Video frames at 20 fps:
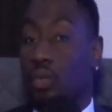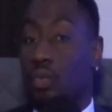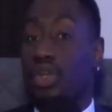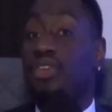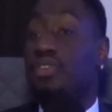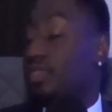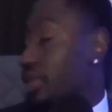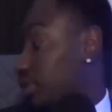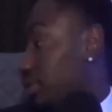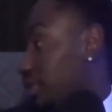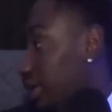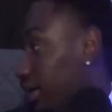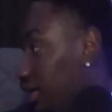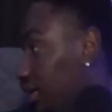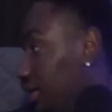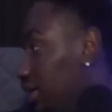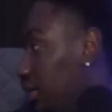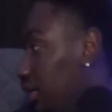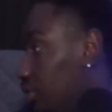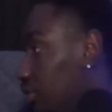we felt that
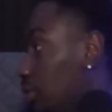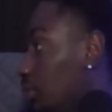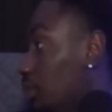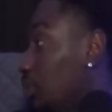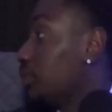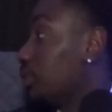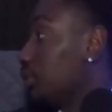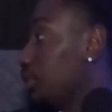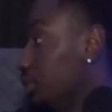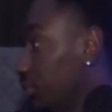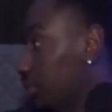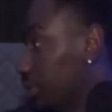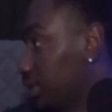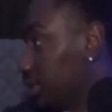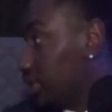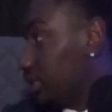when we were doing it,